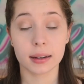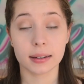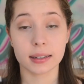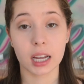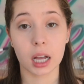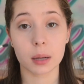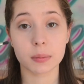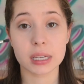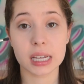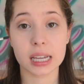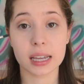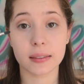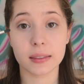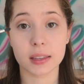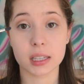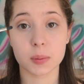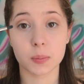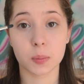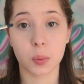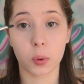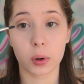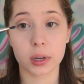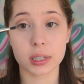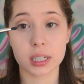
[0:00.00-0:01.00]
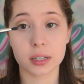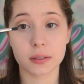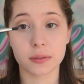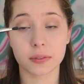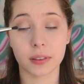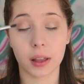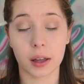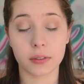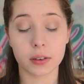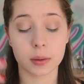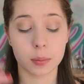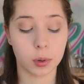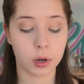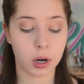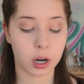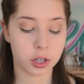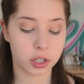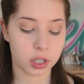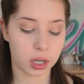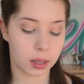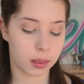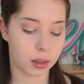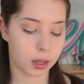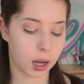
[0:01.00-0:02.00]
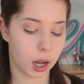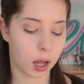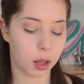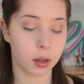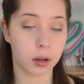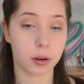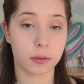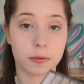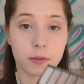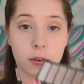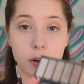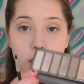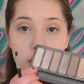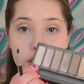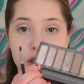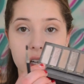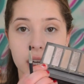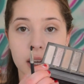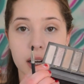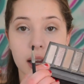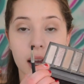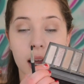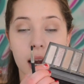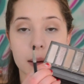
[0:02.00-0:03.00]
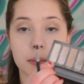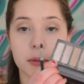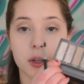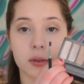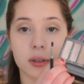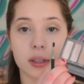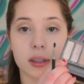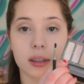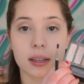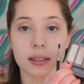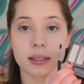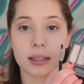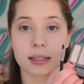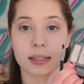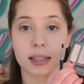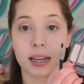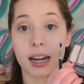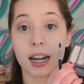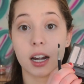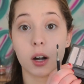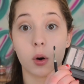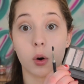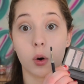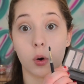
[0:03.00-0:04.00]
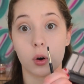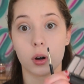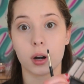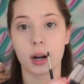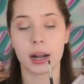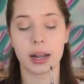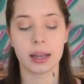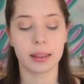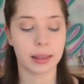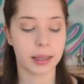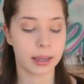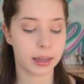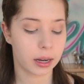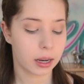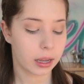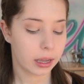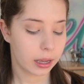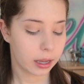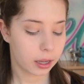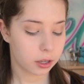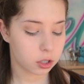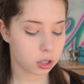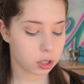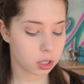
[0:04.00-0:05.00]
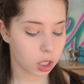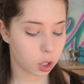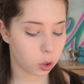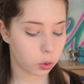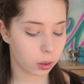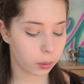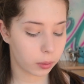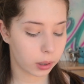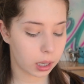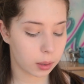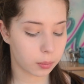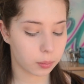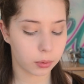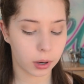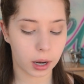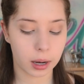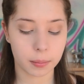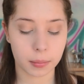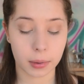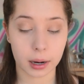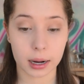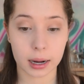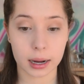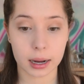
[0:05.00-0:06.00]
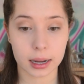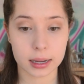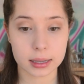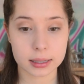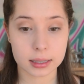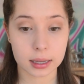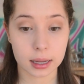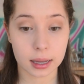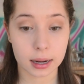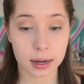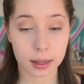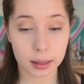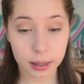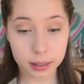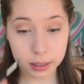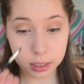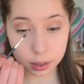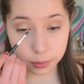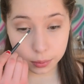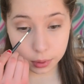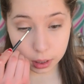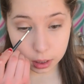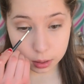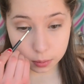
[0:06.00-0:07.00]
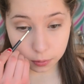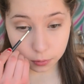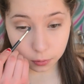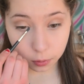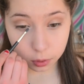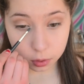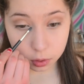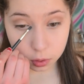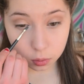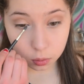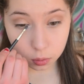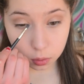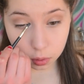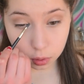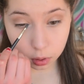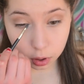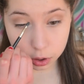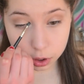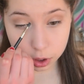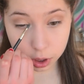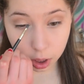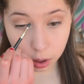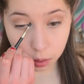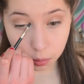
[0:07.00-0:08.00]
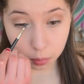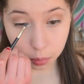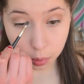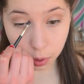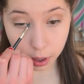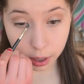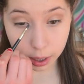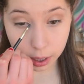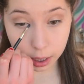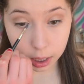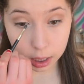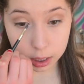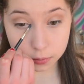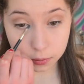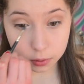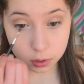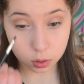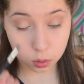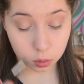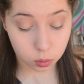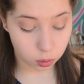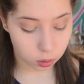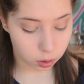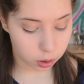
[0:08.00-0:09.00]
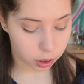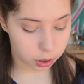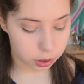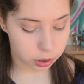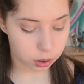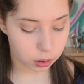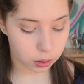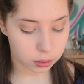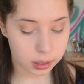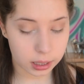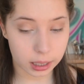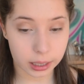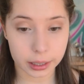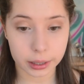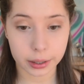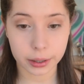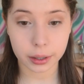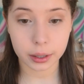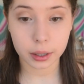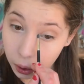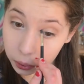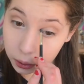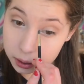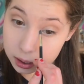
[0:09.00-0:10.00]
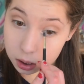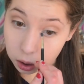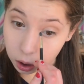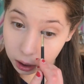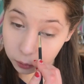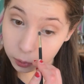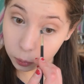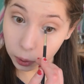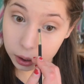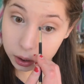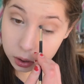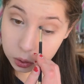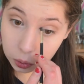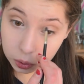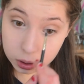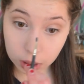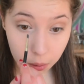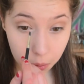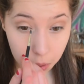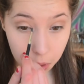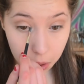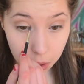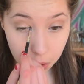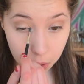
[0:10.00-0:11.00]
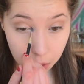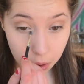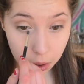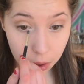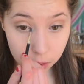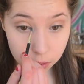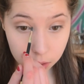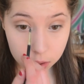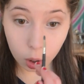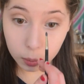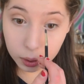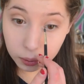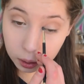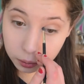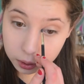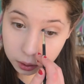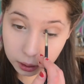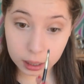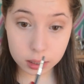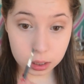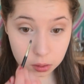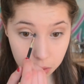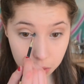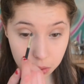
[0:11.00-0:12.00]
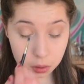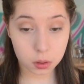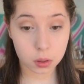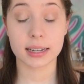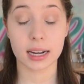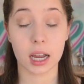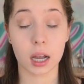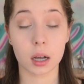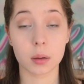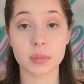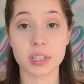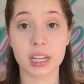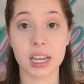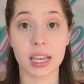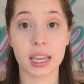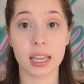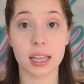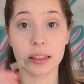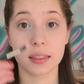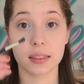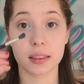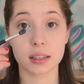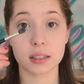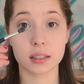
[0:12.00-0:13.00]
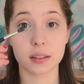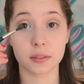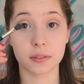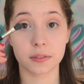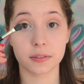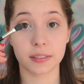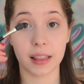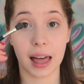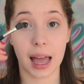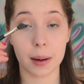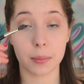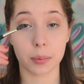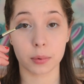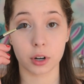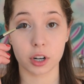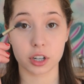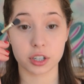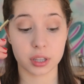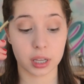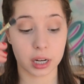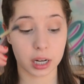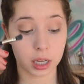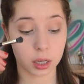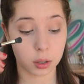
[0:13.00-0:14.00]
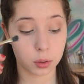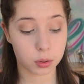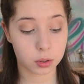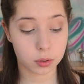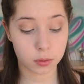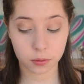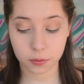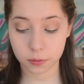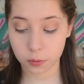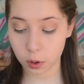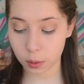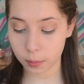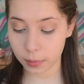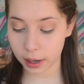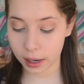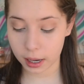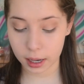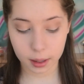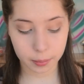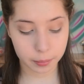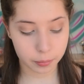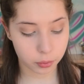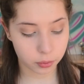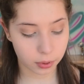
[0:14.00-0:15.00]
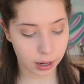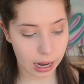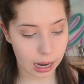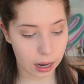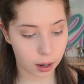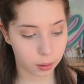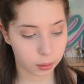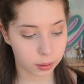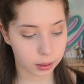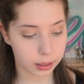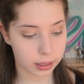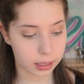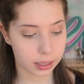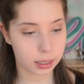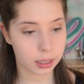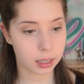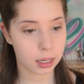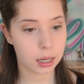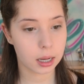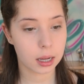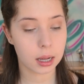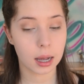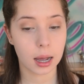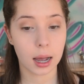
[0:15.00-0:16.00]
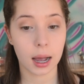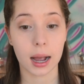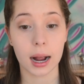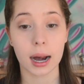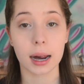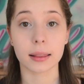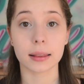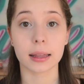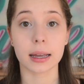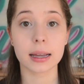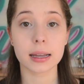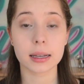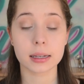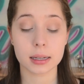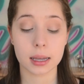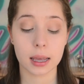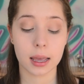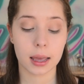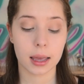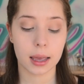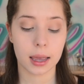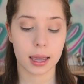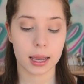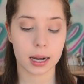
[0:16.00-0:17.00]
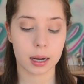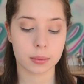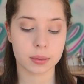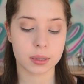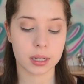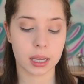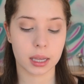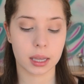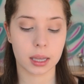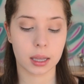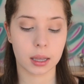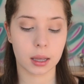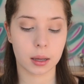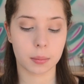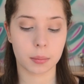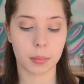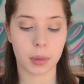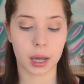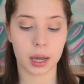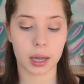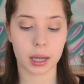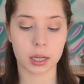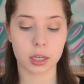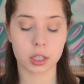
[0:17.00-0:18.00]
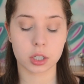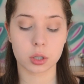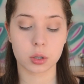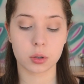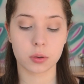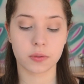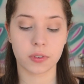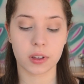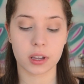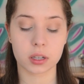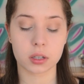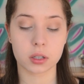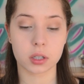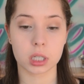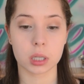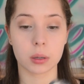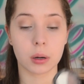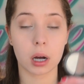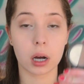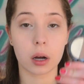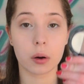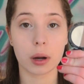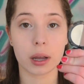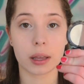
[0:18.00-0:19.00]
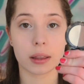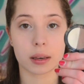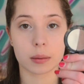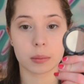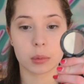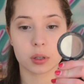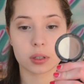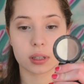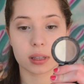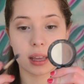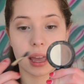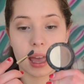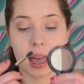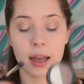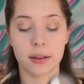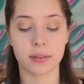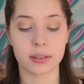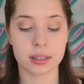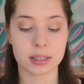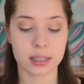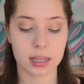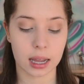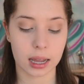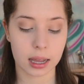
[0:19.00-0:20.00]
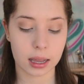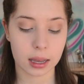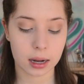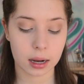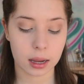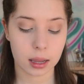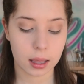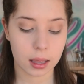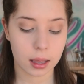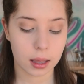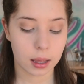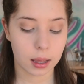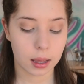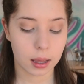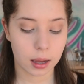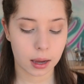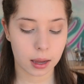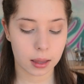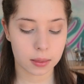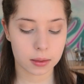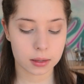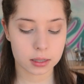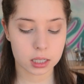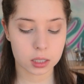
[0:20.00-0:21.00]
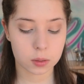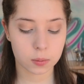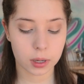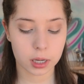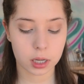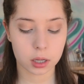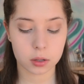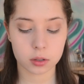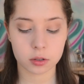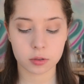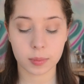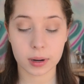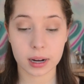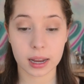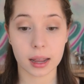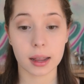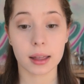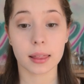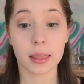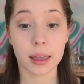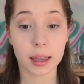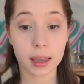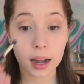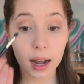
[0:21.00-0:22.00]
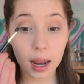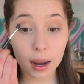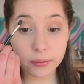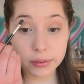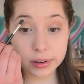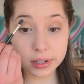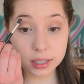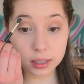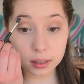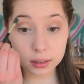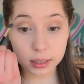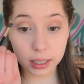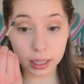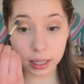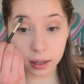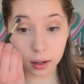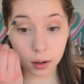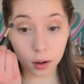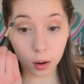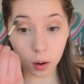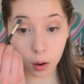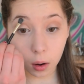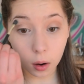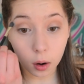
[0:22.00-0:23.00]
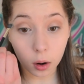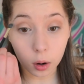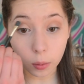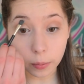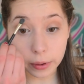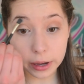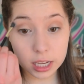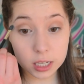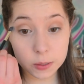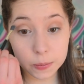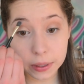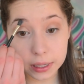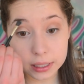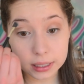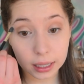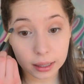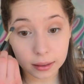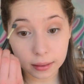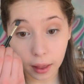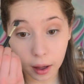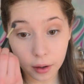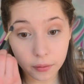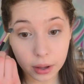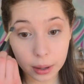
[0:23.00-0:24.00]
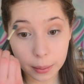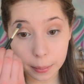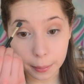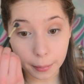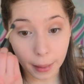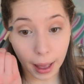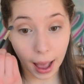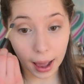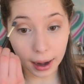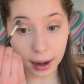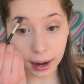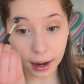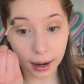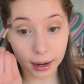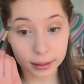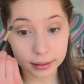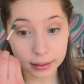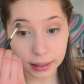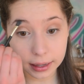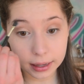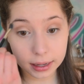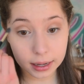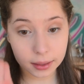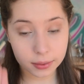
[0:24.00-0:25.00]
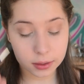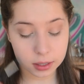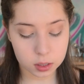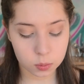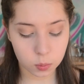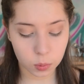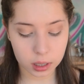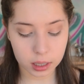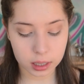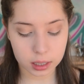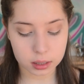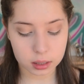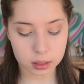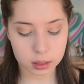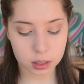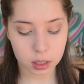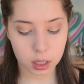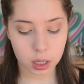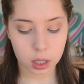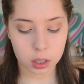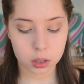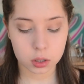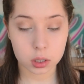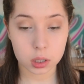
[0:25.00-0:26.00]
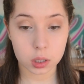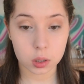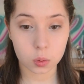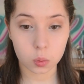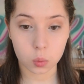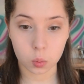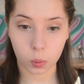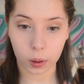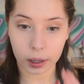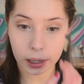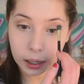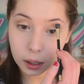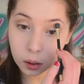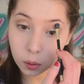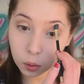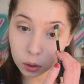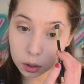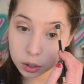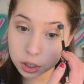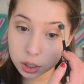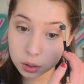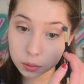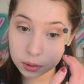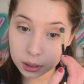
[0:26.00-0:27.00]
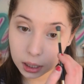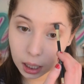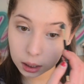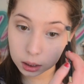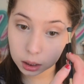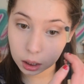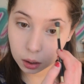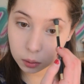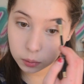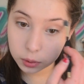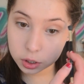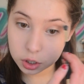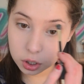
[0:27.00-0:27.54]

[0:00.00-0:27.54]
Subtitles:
Now I'm taking this pointed fluffy brush and the color Virgin, and I'm using this as an inner corner highlight. Just a quick way to brighten my eyes, and I like doing this before school because, you know, bright eyes for school because you're all tired. This is what I do in school, so just call me real, you guys. Now I'm taking this flat brush that I use for my brow lid highlight, and I'm taking my Too Faced Duo, and I'm using the Heaven Side. And this is what I use for my highlight every single day, always, because I love a matte highlight, and this one isn't too white or too yellow.